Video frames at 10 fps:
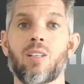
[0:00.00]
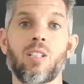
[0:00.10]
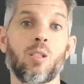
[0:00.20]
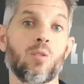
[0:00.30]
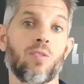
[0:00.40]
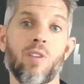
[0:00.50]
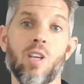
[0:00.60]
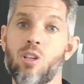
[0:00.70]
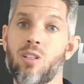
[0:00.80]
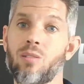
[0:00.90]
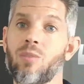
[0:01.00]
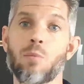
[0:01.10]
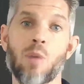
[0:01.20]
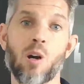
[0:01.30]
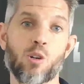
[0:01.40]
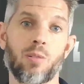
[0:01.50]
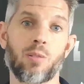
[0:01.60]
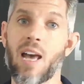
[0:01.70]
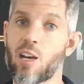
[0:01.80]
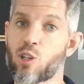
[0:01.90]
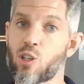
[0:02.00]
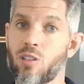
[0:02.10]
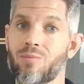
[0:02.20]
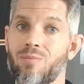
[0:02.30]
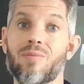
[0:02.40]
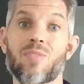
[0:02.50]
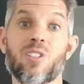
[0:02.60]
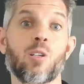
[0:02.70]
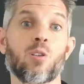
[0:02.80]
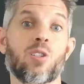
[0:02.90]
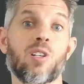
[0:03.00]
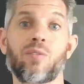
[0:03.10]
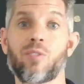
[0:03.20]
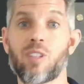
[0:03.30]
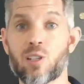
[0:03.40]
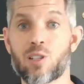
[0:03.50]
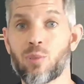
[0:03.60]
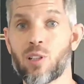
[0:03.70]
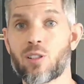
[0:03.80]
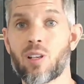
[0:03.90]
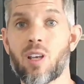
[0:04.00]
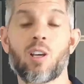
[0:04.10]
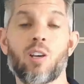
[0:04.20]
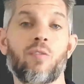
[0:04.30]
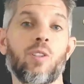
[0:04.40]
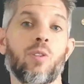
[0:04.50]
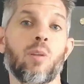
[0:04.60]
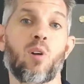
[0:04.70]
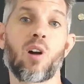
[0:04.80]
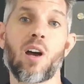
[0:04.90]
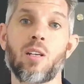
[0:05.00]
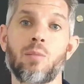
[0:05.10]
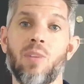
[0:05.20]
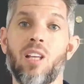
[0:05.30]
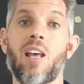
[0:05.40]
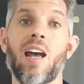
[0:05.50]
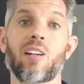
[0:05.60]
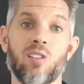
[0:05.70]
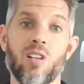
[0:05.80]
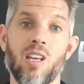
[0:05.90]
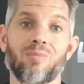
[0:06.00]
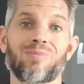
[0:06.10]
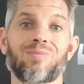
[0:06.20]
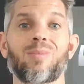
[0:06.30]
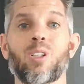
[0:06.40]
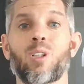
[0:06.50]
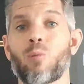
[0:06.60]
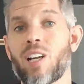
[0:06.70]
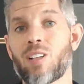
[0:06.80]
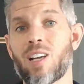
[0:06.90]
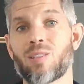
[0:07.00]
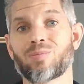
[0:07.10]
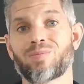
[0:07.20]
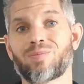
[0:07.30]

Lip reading: Use vision, emotion, action. See yourself disciplined, feel the pride, and act today. Write it down.